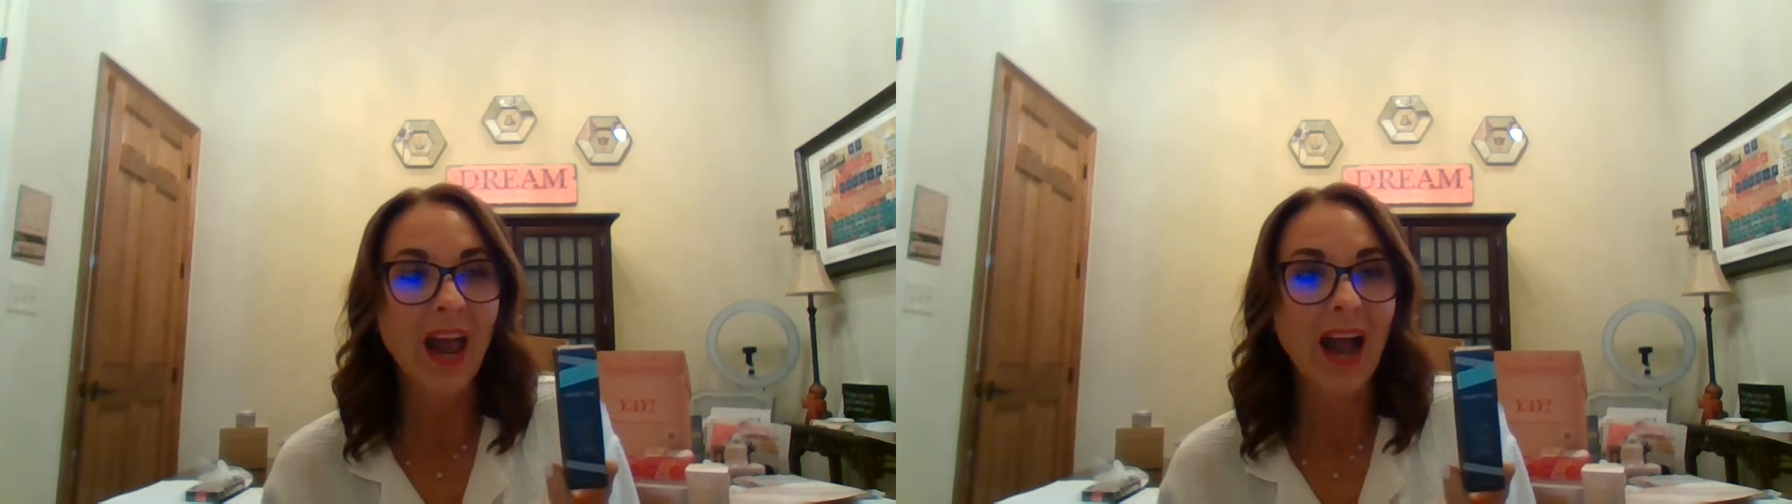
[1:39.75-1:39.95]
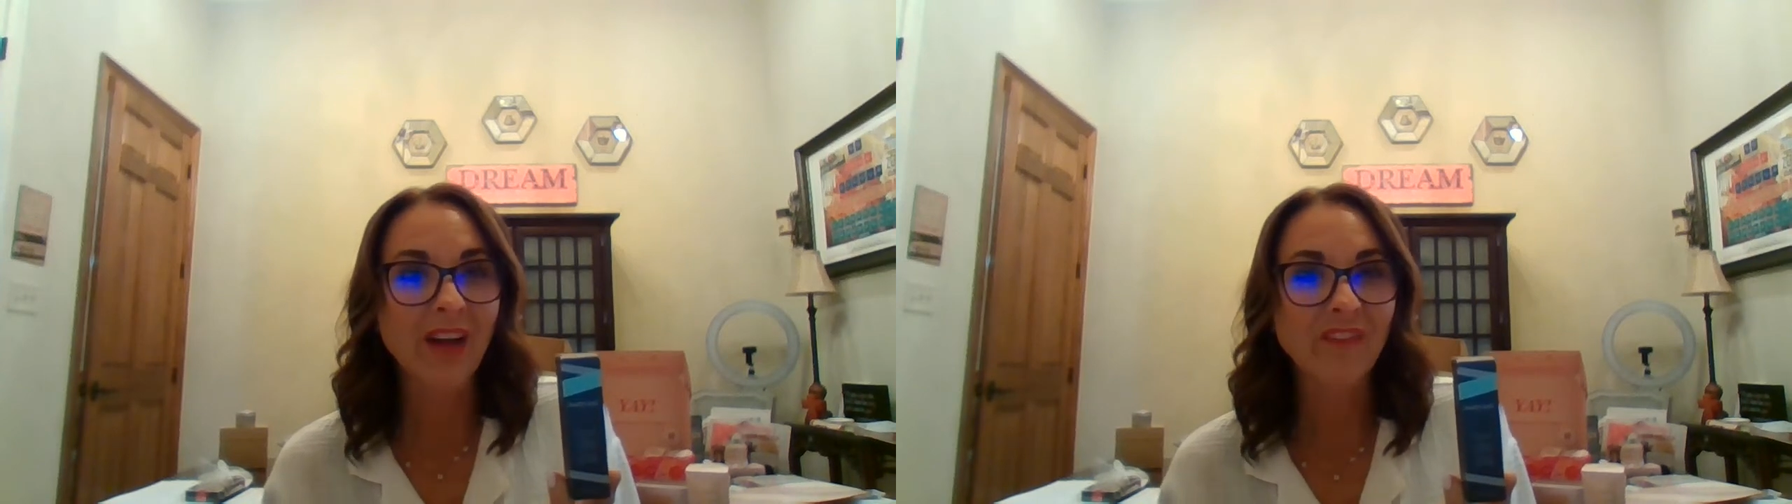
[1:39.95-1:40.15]

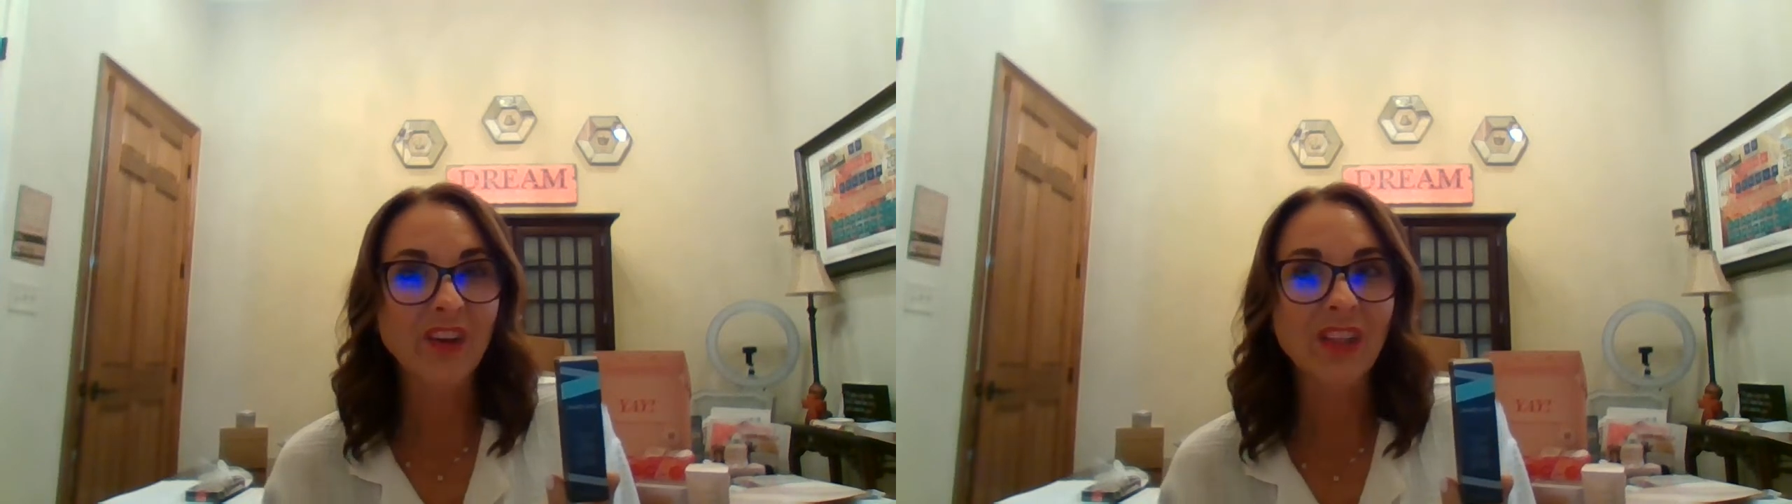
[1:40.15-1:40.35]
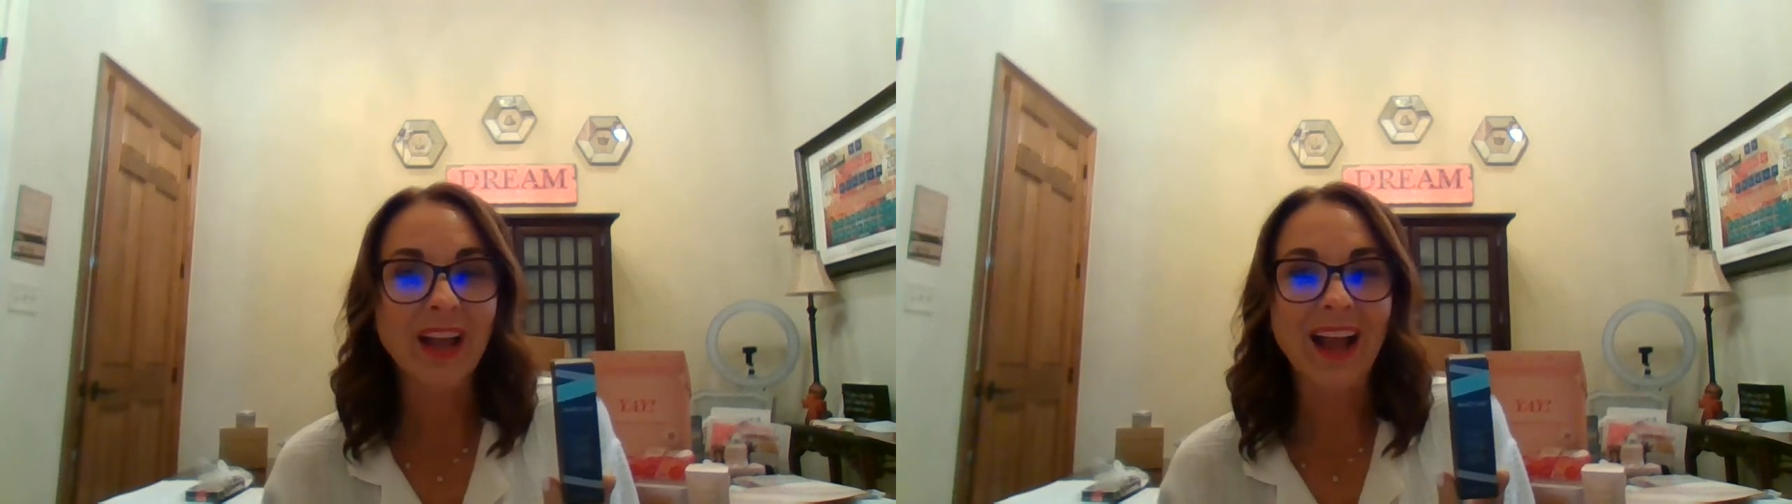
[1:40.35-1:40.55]
I
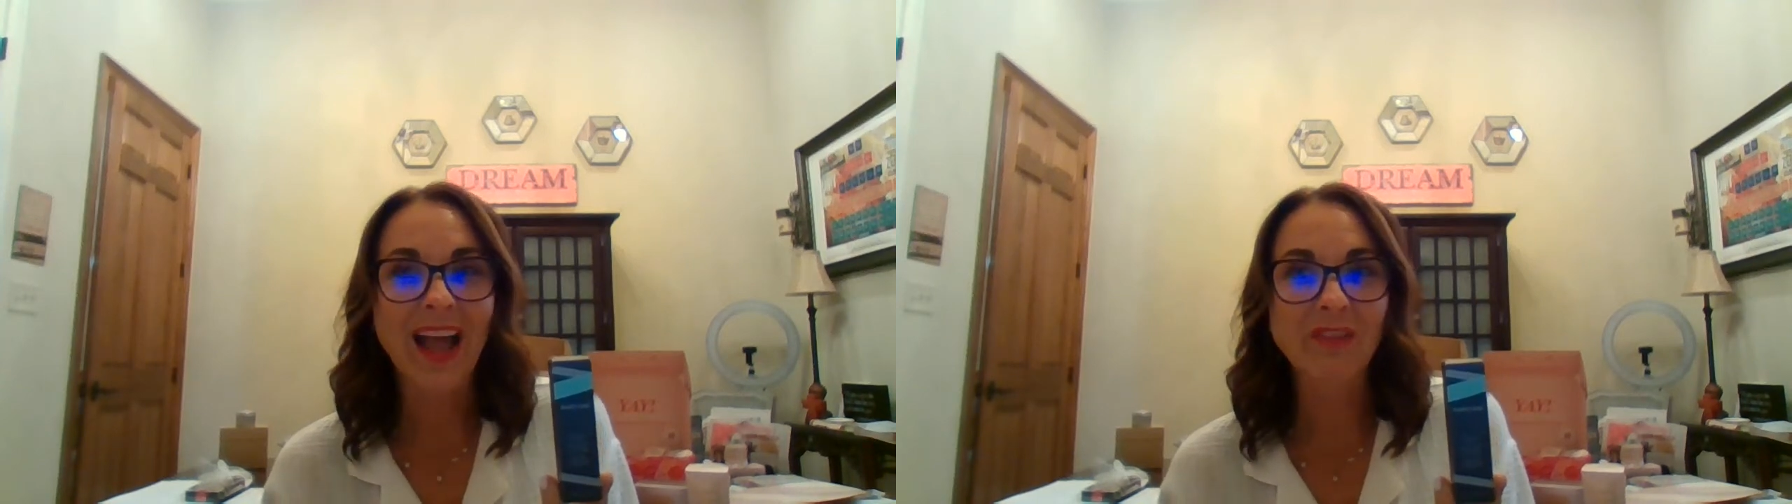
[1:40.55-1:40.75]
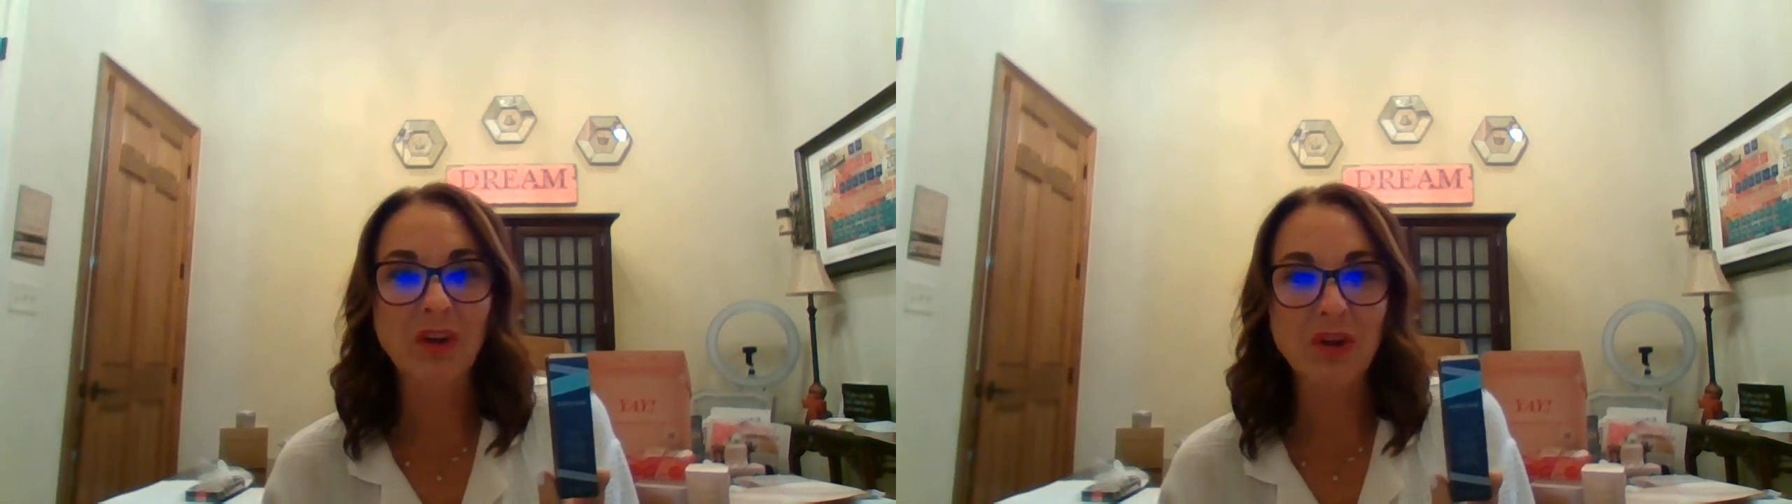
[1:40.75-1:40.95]
feel like I
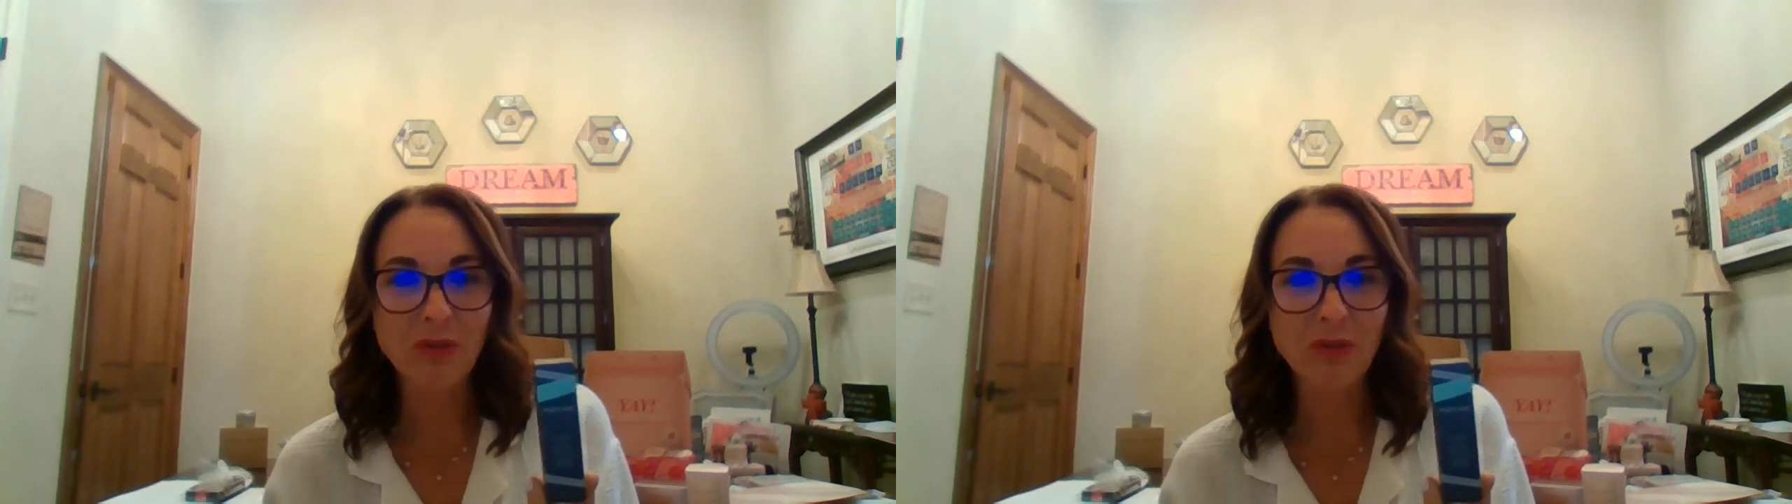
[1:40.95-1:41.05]
have a new